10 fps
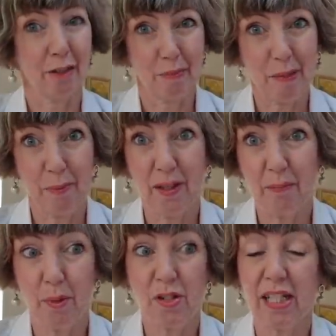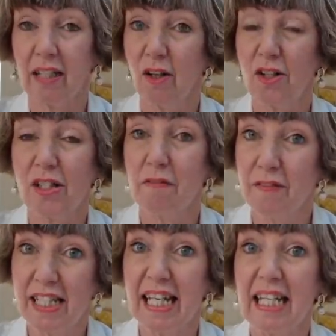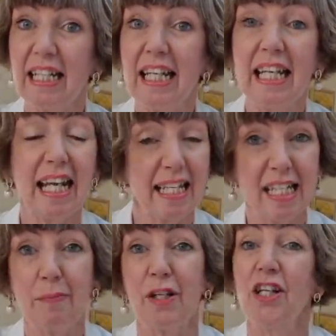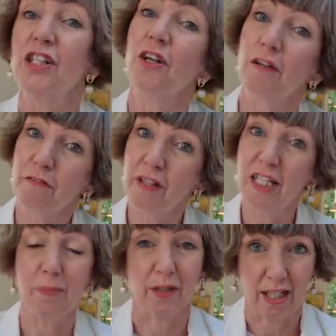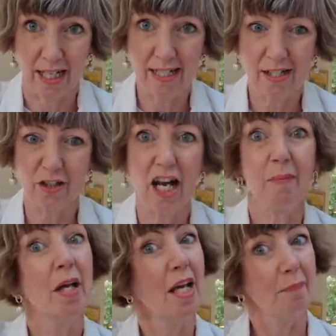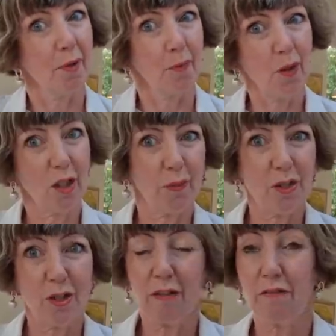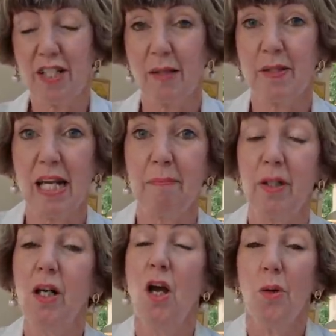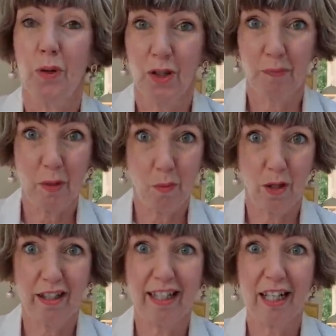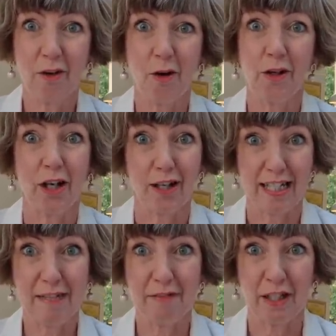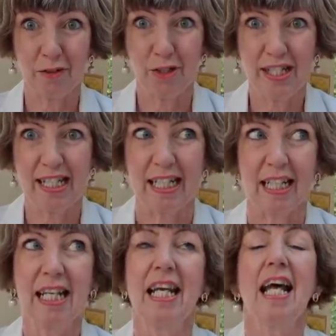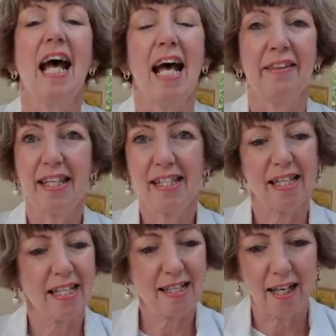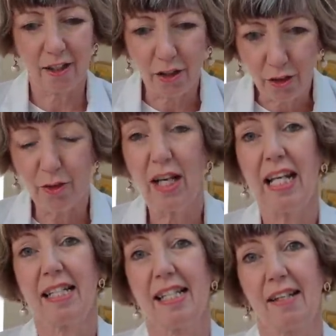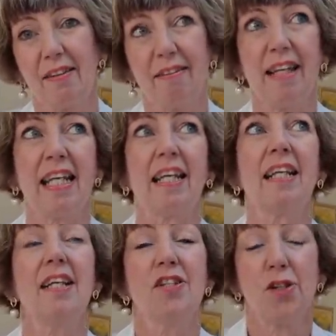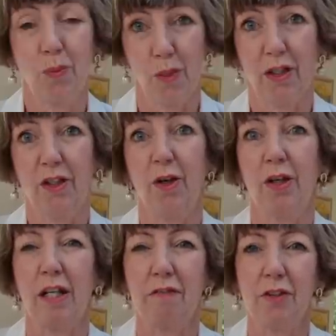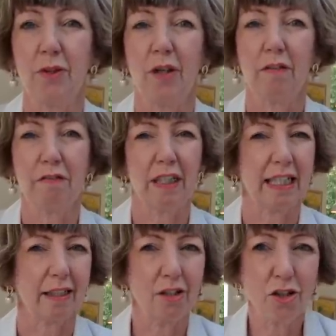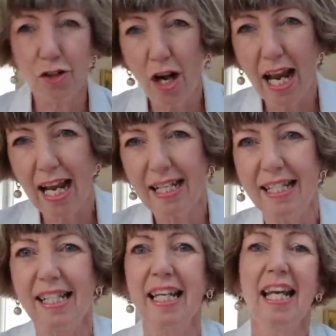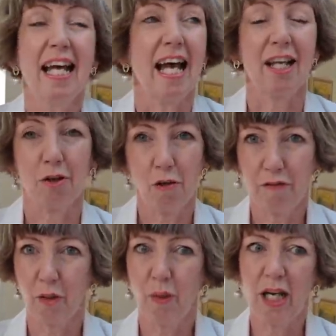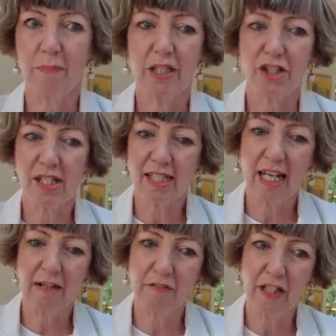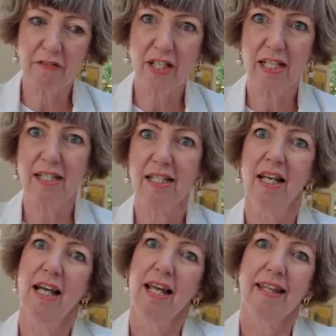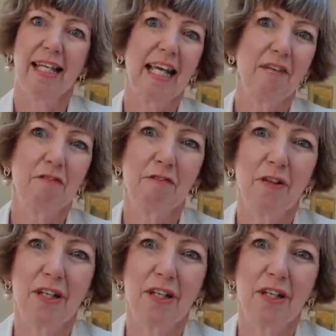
I'm going to be posting lots of daily inspiration on Facebook and Instagram. But what are we doing for September? We're going to be working on our evening routine. And this is a great thing to work on if you are feeling stressed and overwhelmed. It just kind of gives us that kind of